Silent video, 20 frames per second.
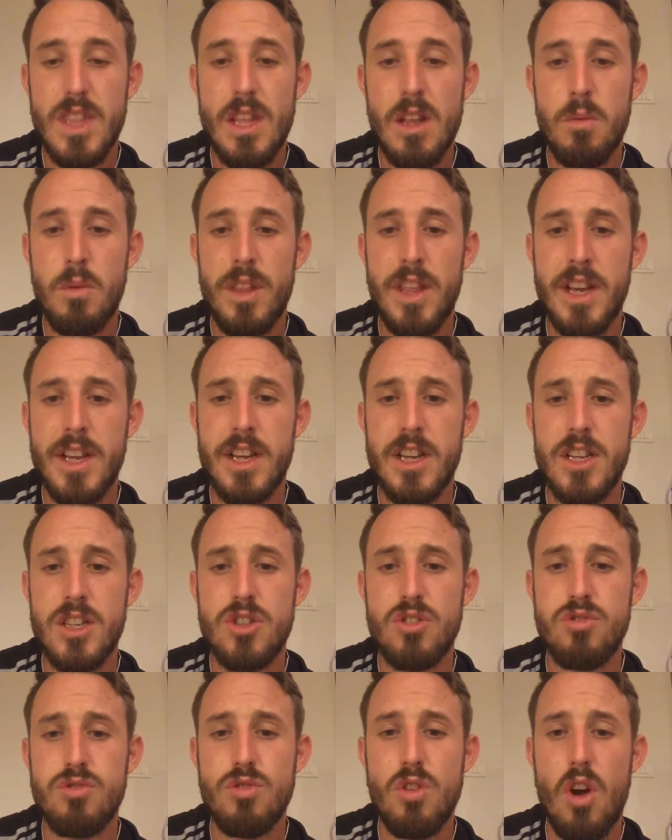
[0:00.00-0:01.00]
we're then going to
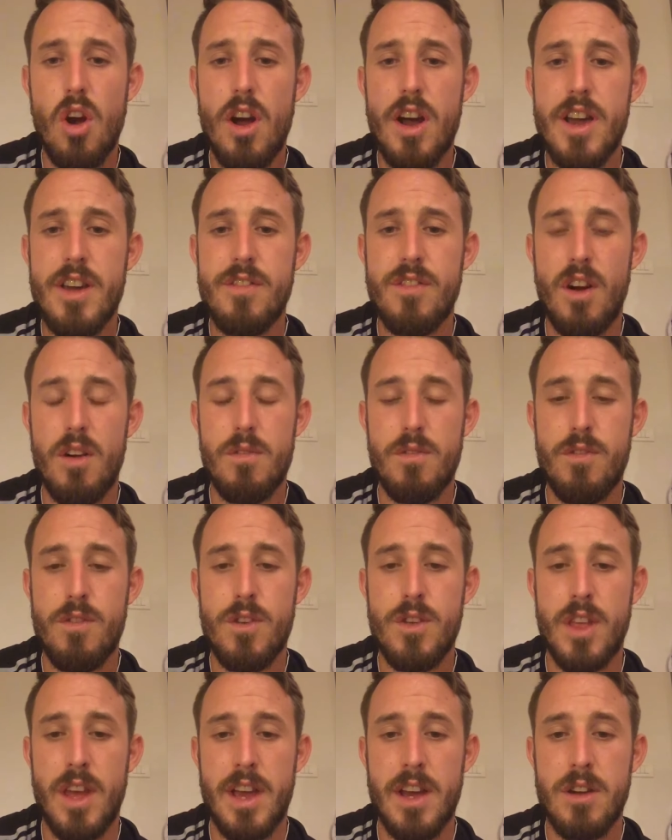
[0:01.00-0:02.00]
drive up
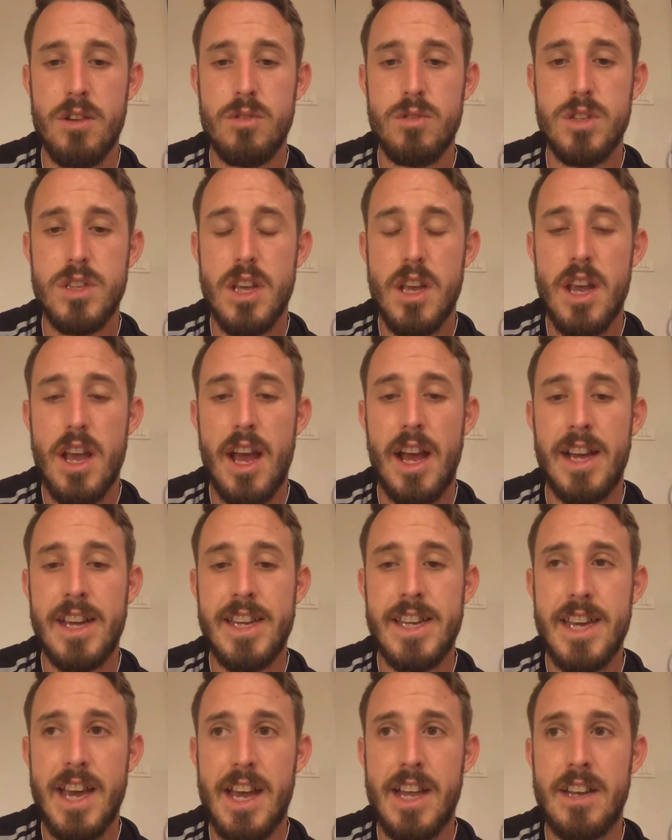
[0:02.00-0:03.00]
through the heels,
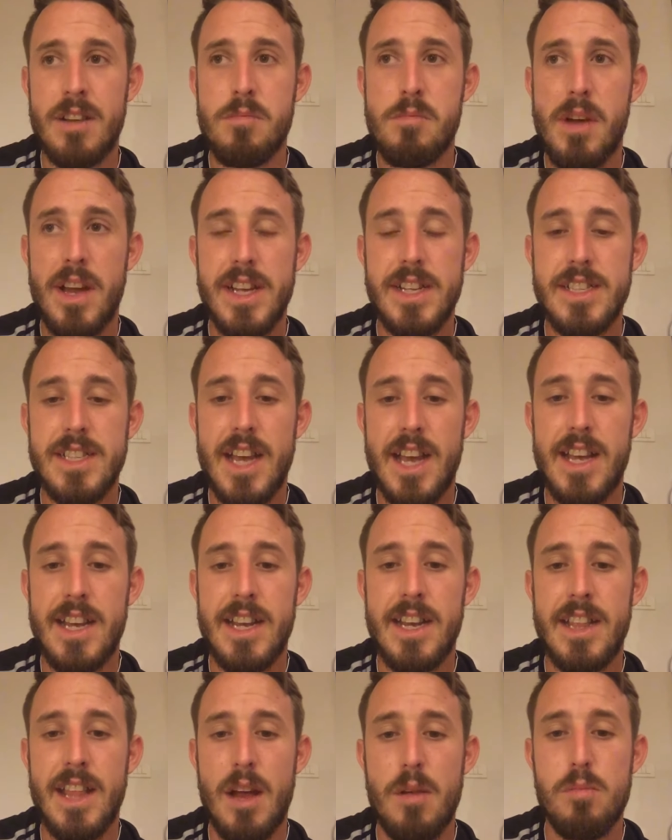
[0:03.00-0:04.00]
again
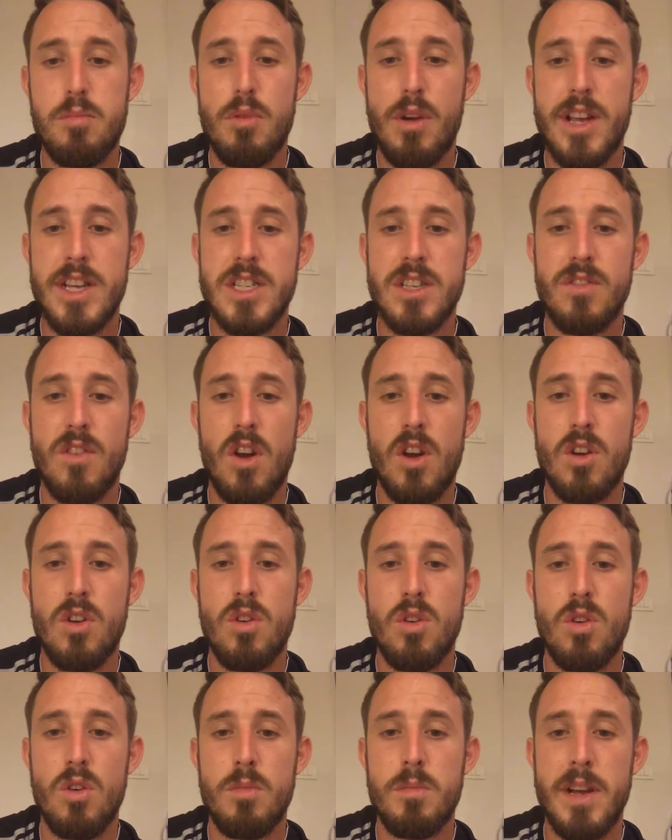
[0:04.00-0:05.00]
maintaining that brace of our
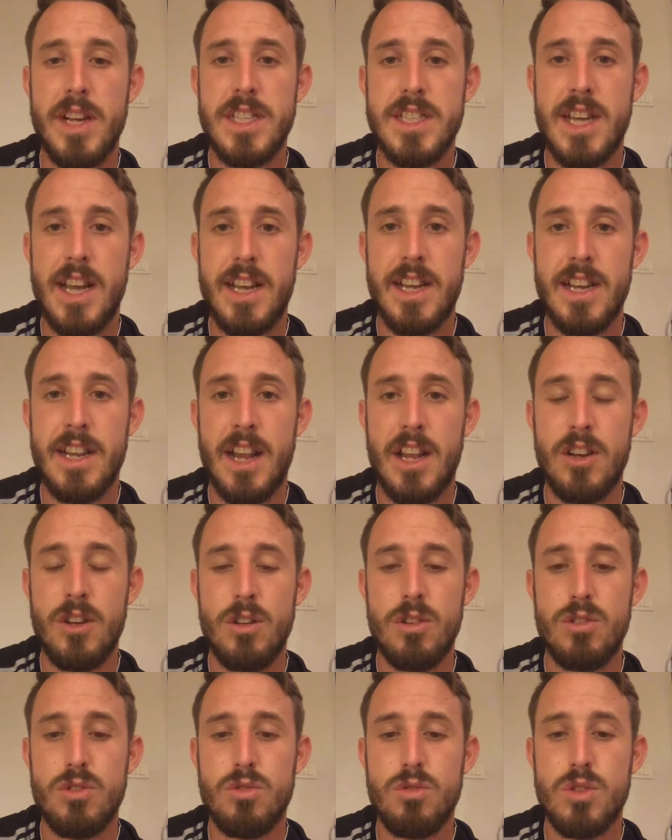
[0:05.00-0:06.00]
core, maintaining that
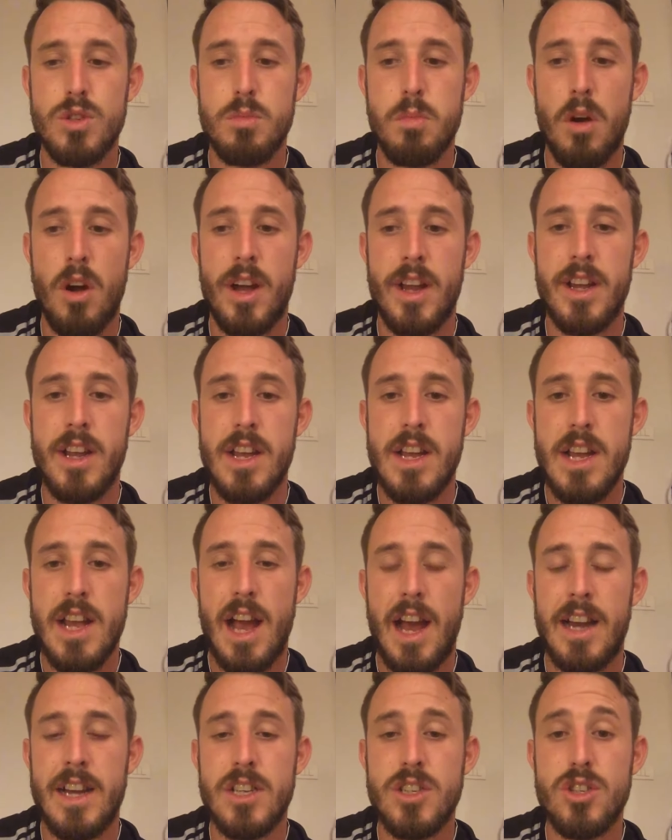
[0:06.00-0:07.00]
neutral spine,
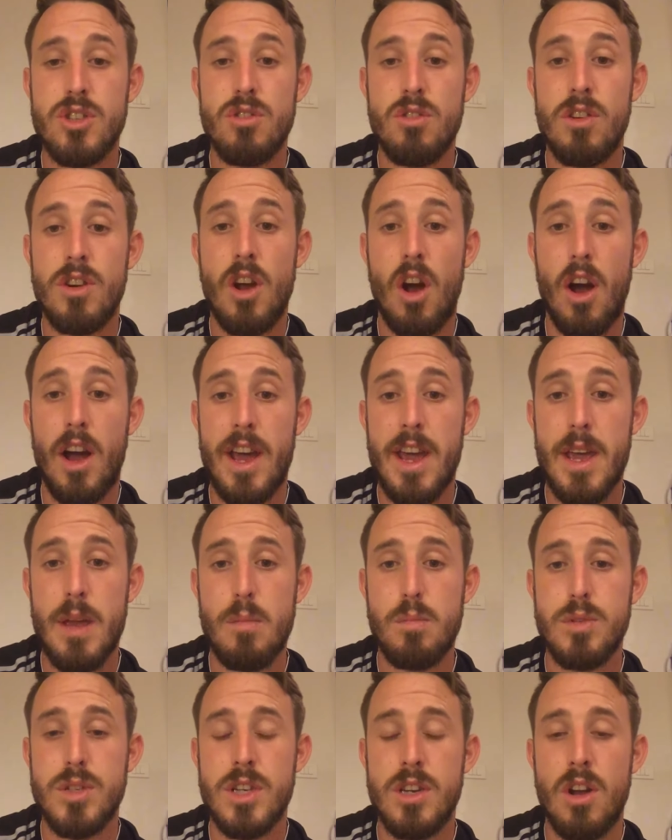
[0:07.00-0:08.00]
and ensuring our
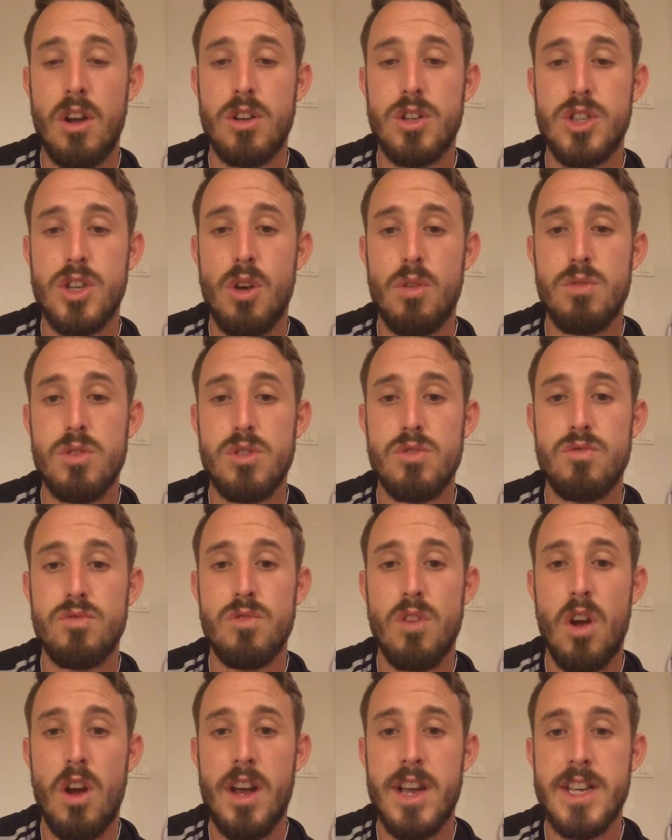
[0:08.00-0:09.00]
hips and our shoulders
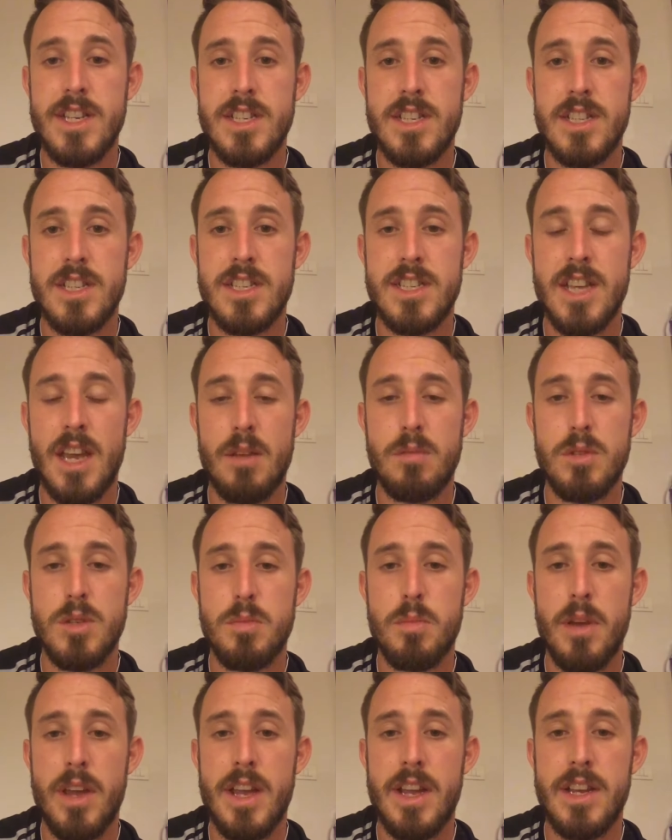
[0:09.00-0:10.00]
rise at the same
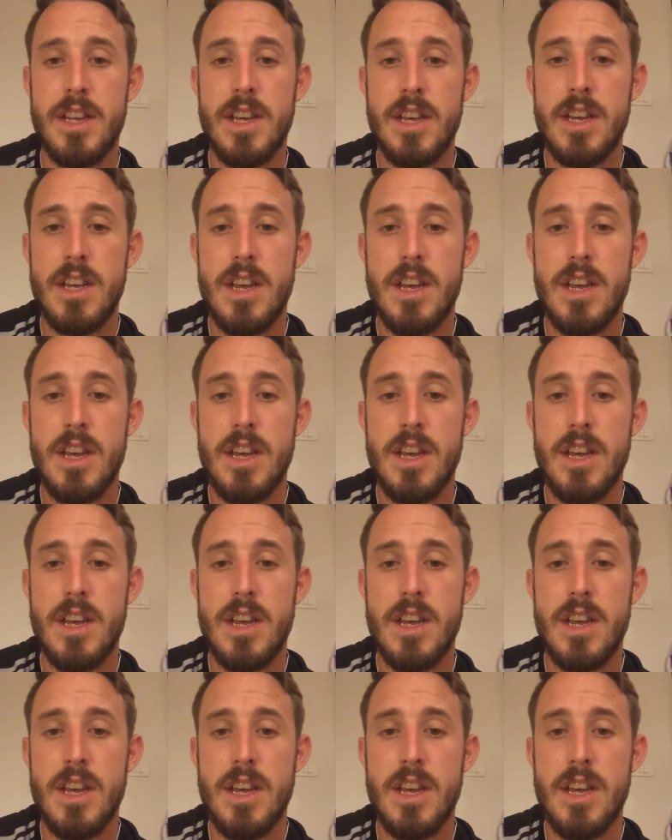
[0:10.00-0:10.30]
speed,